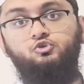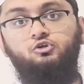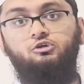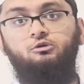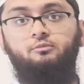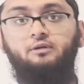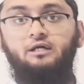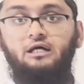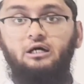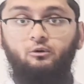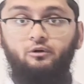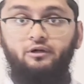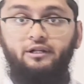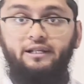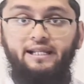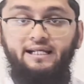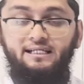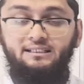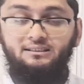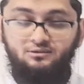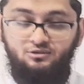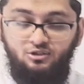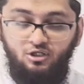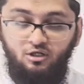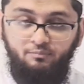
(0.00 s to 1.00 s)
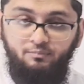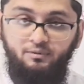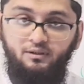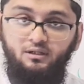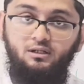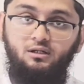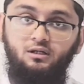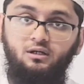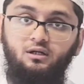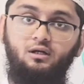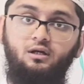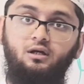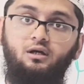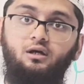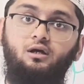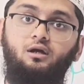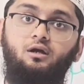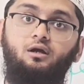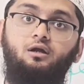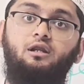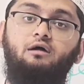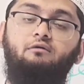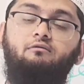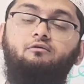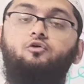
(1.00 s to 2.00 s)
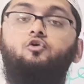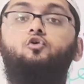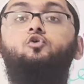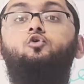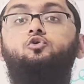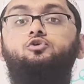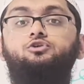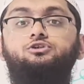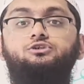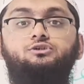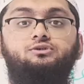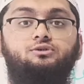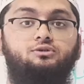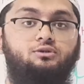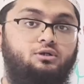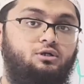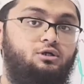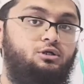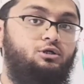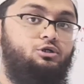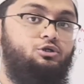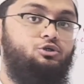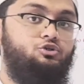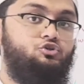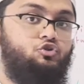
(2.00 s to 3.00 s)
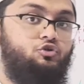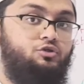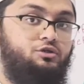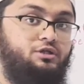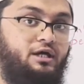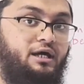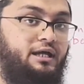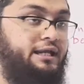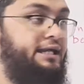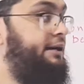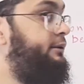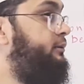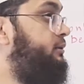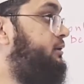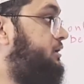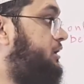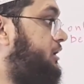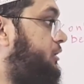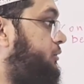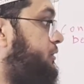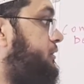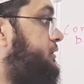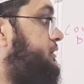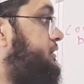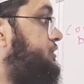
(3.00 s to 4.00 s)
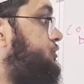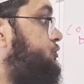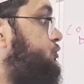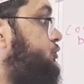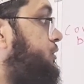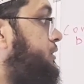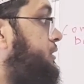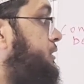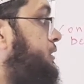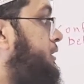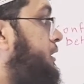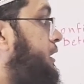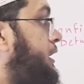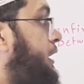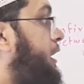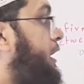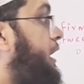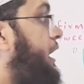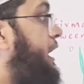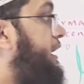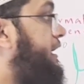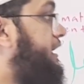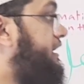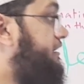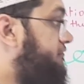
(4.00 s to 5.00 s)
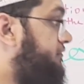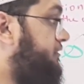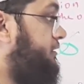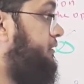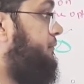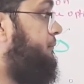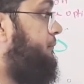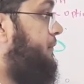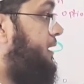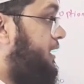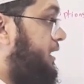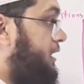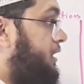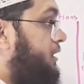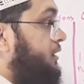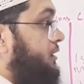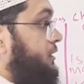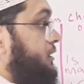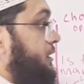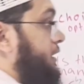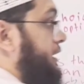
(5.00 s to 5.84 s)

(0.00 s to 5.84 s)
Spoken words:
which will be our next topic in our course. So there I will cover this one. And even ma